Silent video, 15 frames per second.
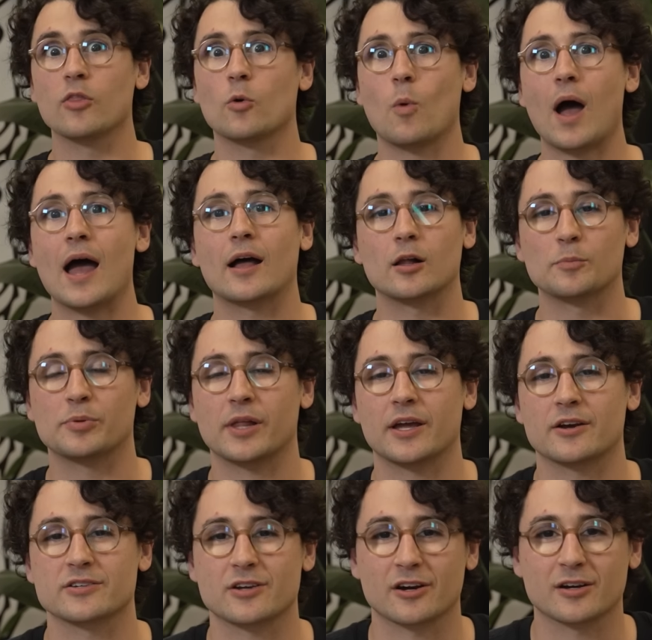the while,
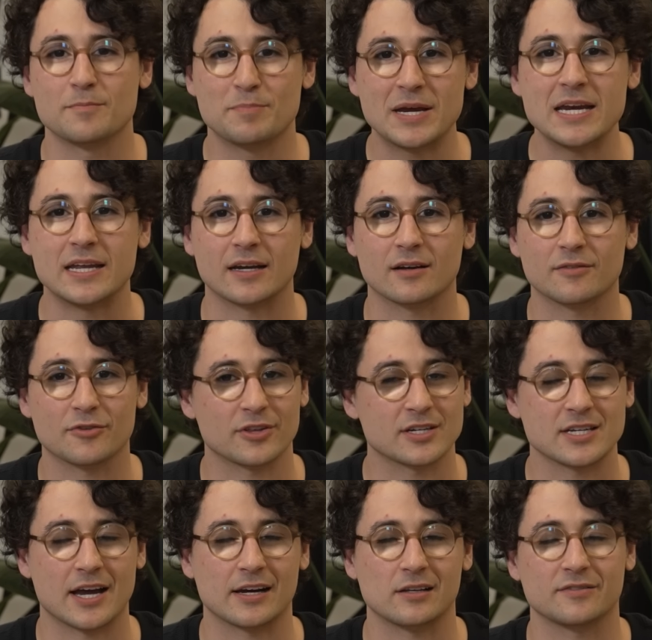players are competing for the
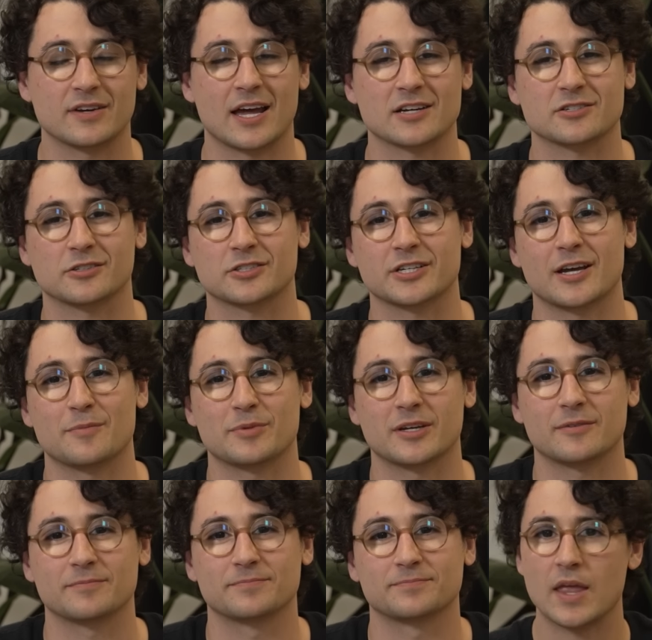title of national champion.
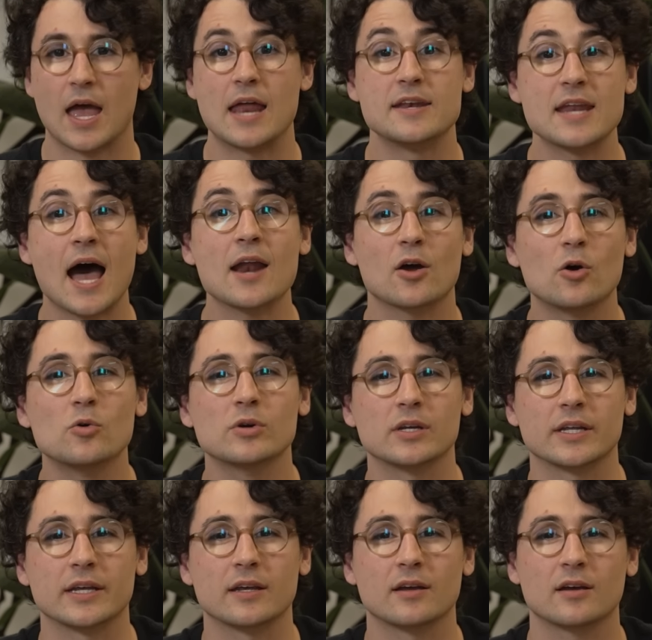And not
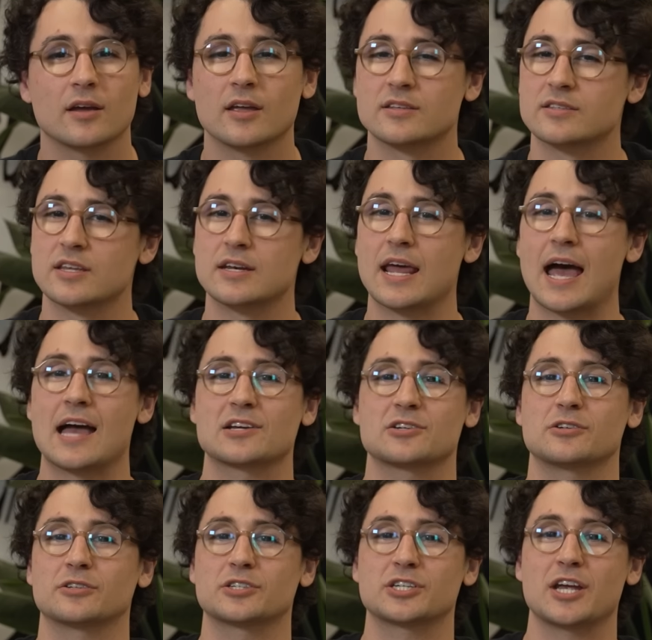only is the
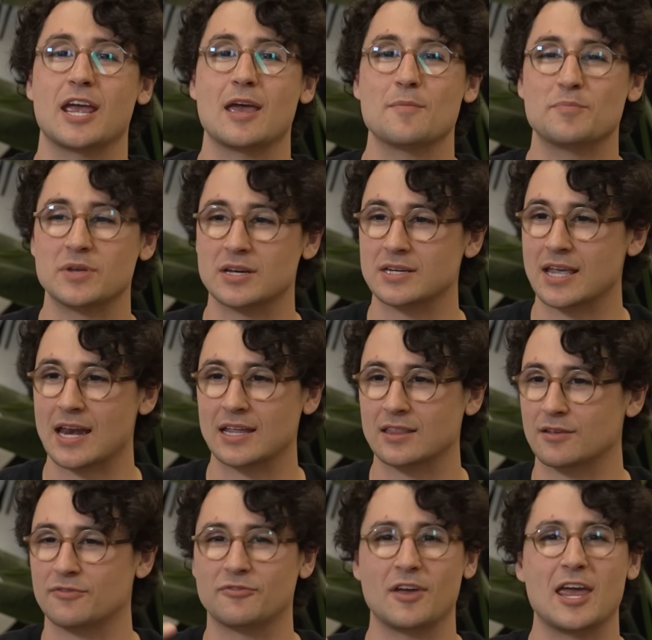national champion getting
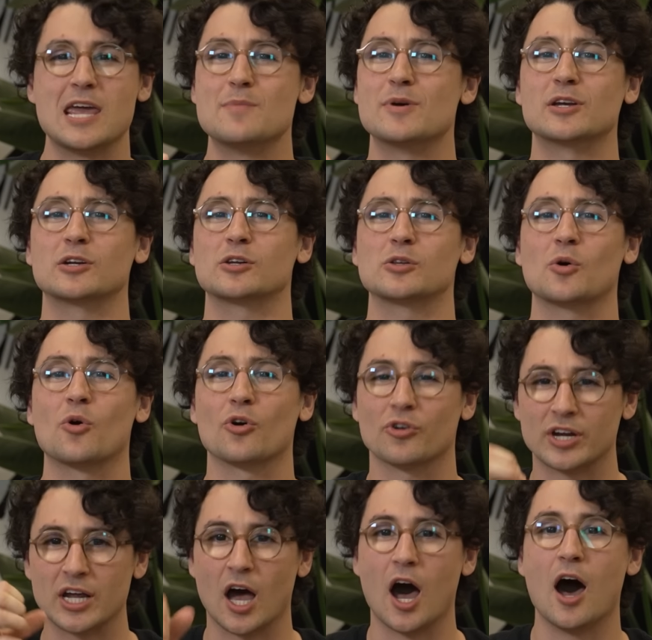the fame and
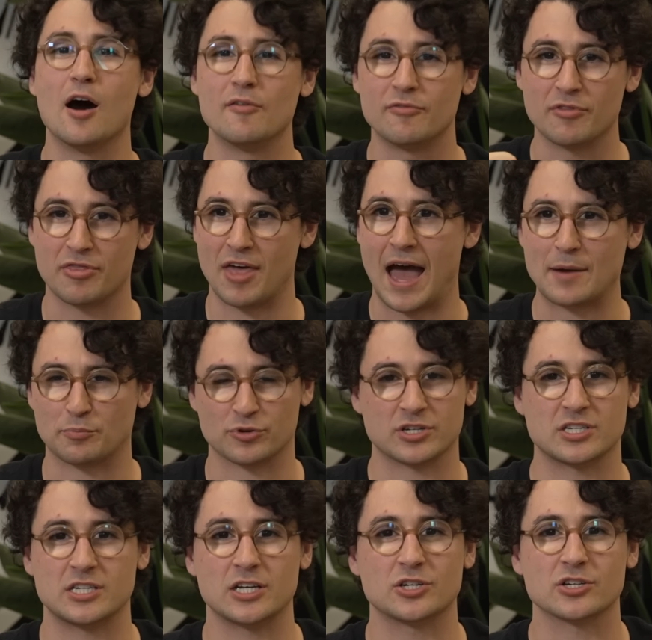glory of that
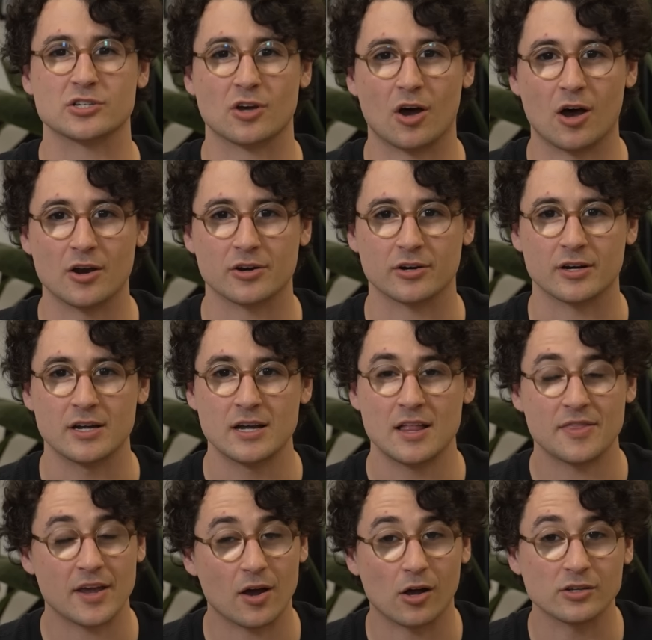prestigious honor,
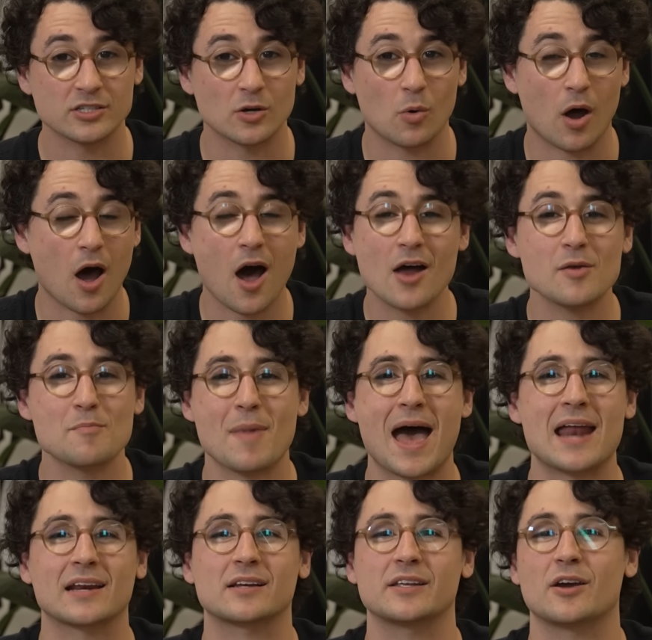they also
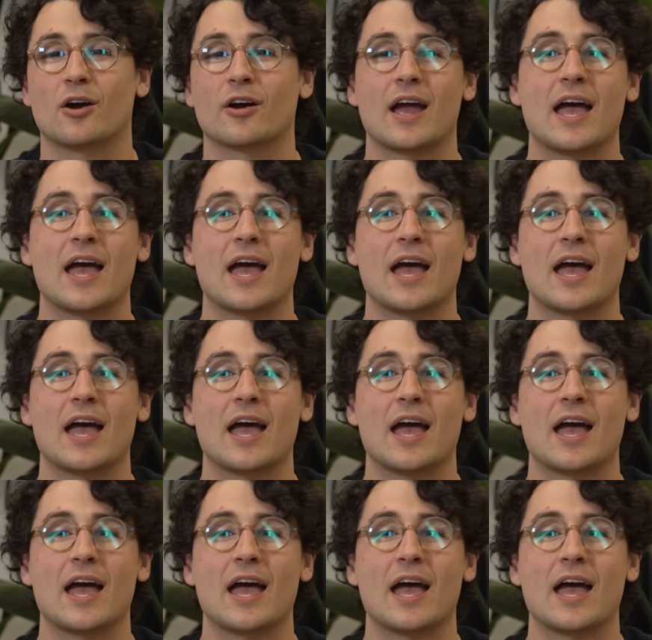automatically are